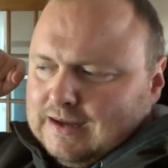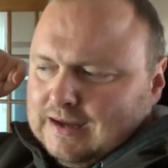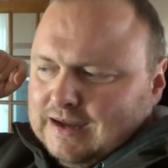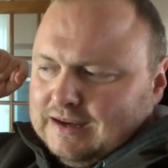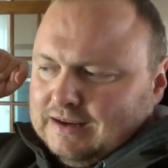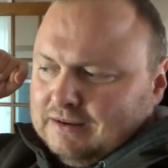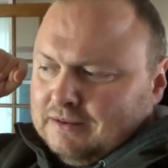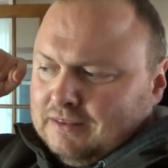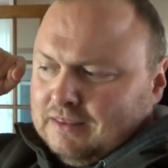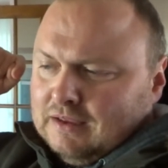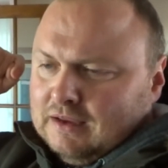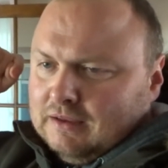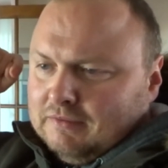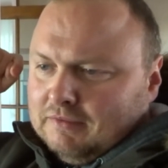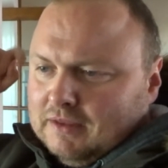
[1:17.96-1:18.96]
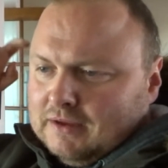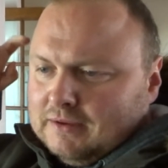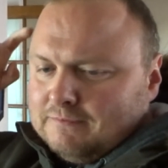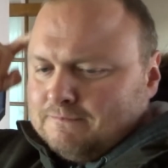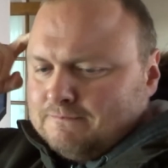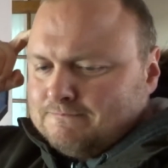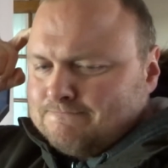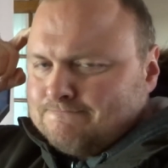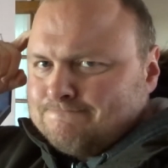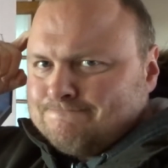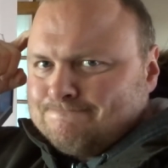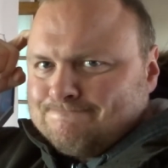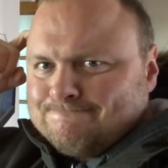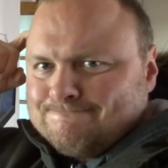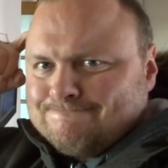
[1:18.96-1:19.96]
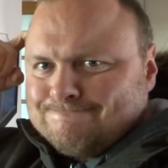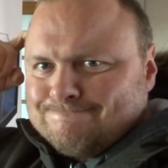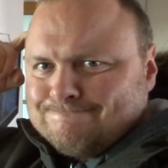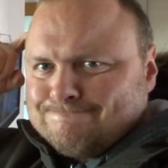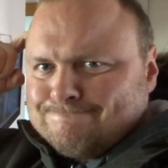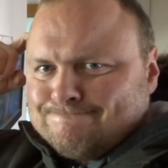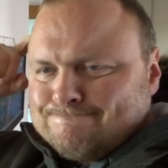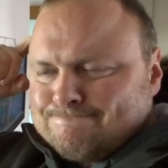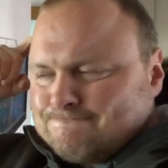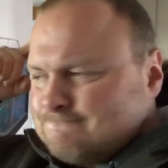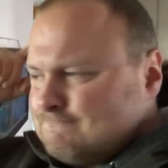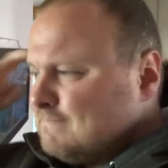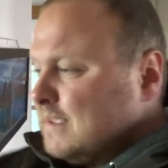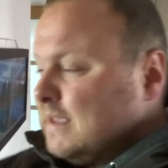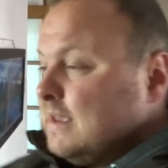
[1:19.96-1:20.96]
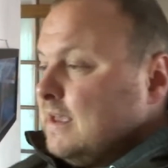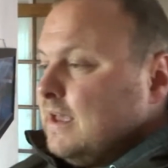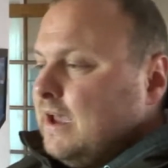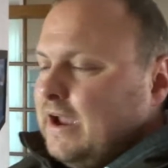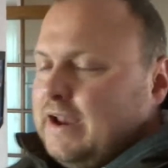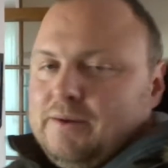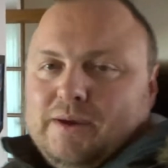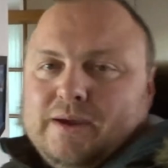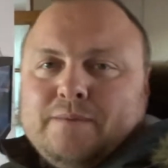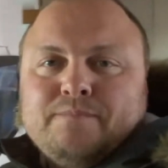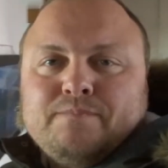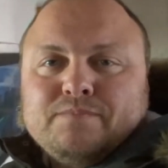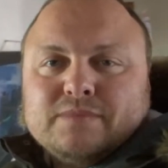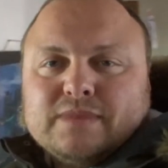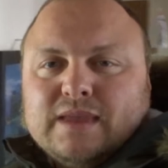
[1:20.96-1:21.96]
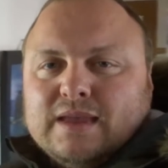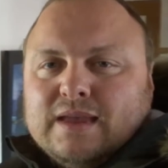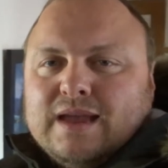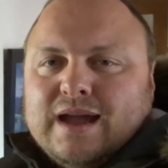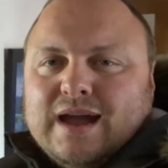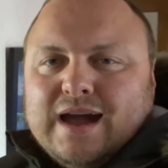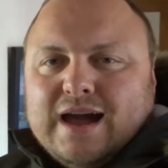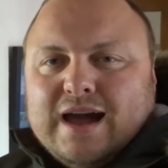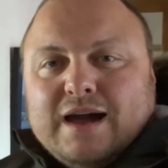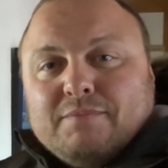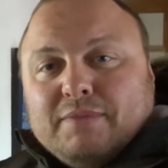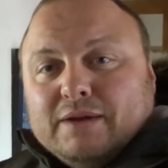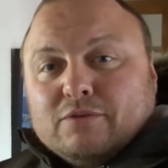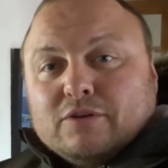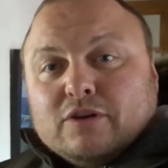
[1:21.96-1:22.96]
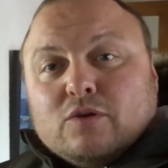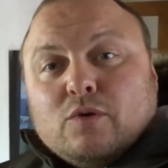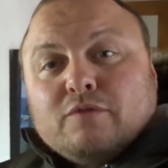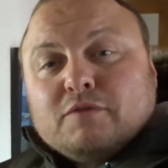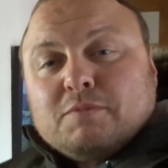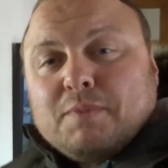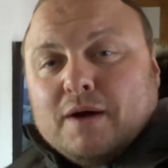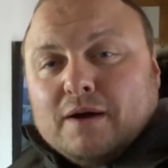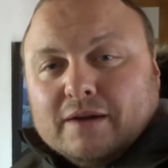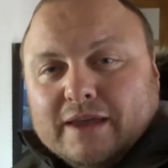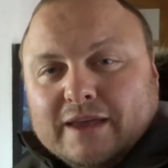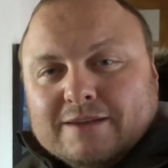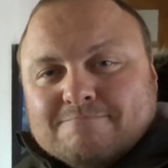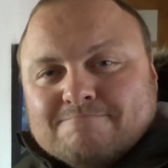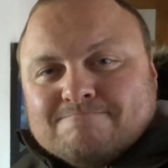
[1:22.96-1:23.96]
I didn't think of that. Hmm. Anyway, I'm now going to go off to Parkgate.